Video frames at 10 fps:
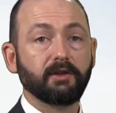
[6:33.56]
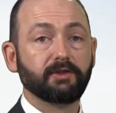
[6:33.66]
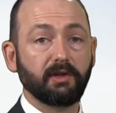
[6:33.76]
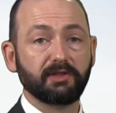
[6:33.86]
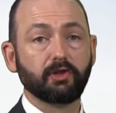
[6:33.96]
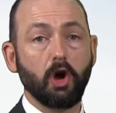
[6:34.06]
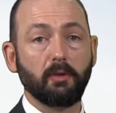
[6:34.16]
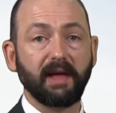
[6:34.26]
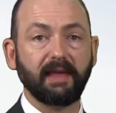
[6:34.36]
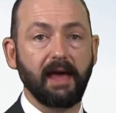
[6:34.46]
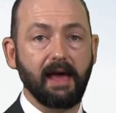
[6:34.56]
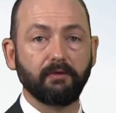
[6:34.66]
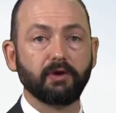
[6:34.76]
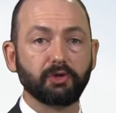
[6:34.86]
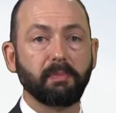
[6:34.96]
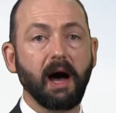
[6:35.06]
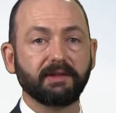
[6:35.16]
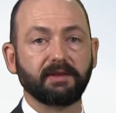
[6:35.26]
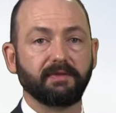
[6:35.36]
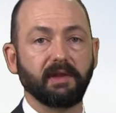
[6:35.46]
So let's talk about that end
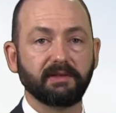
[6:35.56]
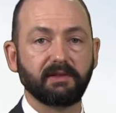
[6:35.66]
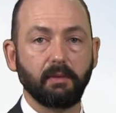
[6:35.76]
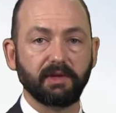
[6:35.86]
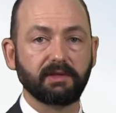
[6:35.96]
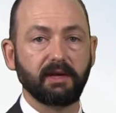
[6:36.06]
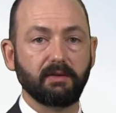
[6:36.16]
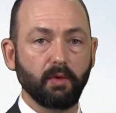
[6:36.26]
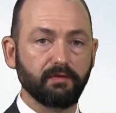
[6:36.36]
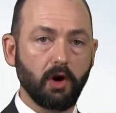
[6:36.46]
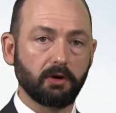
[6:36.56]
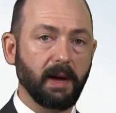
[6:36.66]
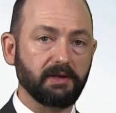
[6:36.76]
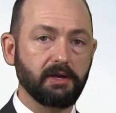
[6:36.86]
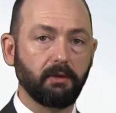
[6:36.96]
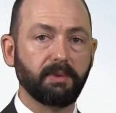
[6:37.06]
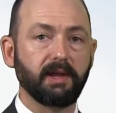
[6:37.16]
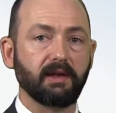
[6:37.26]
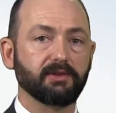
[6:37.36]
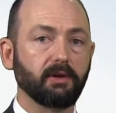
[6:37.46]
responsiveness that we said. We've talked about yield
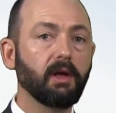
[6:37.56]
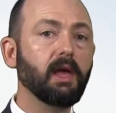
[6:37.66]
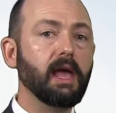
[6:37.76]
potential.